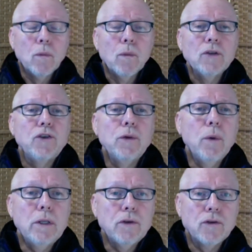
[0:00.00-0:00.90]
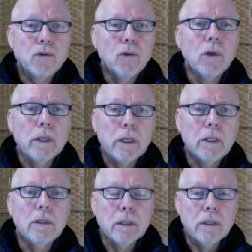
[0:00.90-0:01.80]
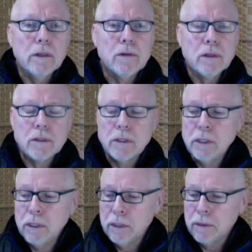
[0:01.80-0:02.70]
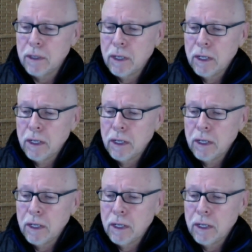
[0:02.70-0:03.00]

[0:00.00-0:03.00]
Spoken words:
when she went to school in England at 16.